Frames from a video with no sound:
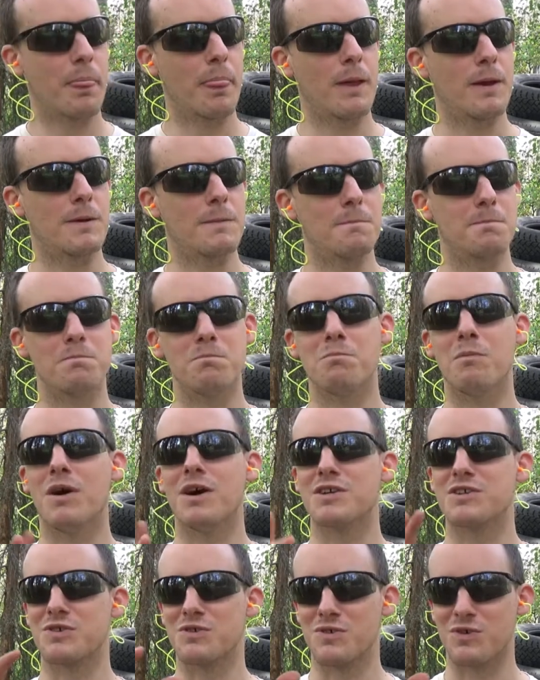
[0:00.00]
um,
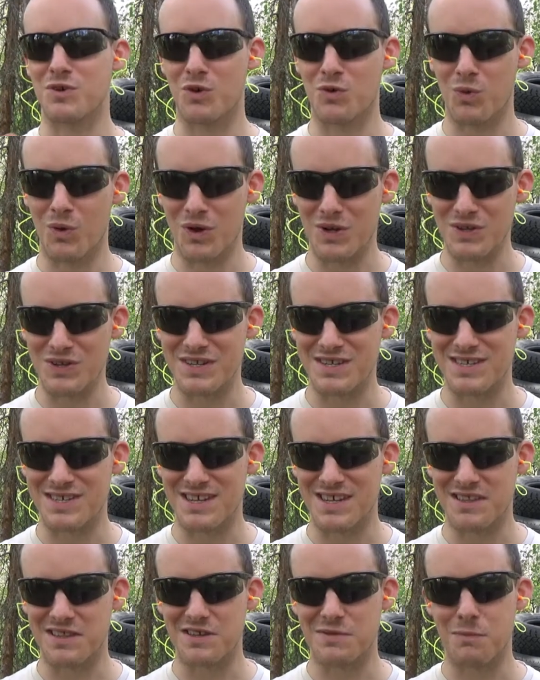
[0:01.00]
modular qualities
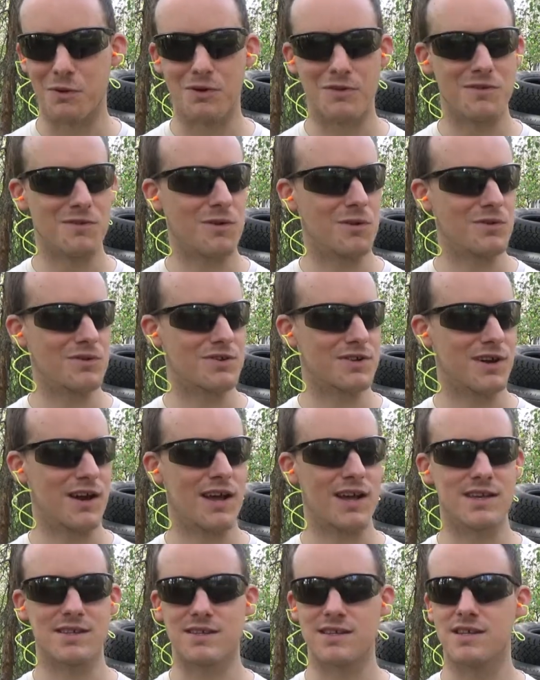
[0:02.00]
that this holster has.